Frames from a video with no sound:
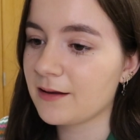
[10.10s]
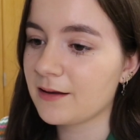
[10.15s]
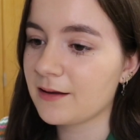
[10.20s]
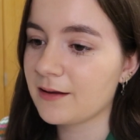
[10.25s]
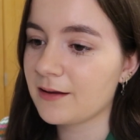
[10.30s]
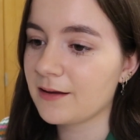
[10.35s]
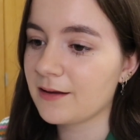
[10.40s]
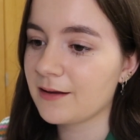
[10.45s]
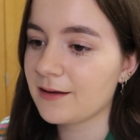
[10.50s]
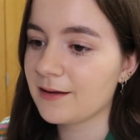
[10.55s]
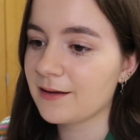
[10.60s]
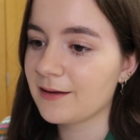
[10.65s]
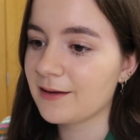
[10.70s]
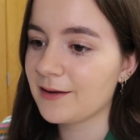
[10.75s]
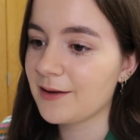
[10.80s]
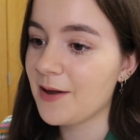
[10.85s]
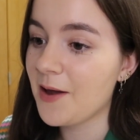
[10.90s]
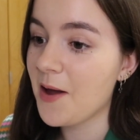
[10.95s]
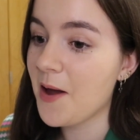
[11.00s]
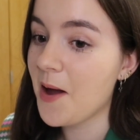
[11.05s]

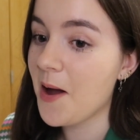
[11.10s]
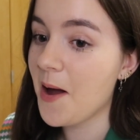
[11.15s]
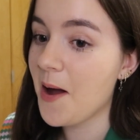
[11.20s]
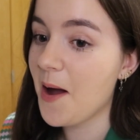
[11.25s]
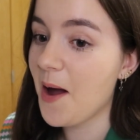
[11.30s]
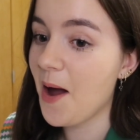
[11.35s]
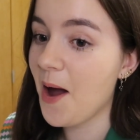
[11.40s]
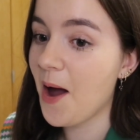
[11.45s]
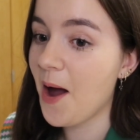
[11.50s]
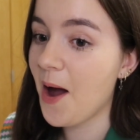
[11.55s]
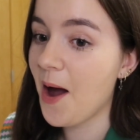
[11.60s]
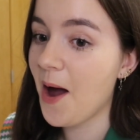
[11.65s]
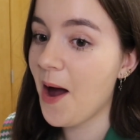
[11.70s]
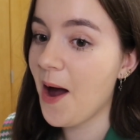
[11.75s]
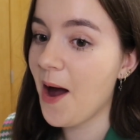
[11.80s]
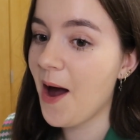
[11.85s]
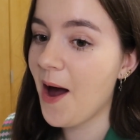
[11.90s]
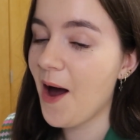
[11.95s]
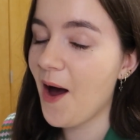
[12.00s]
Nobody speaks.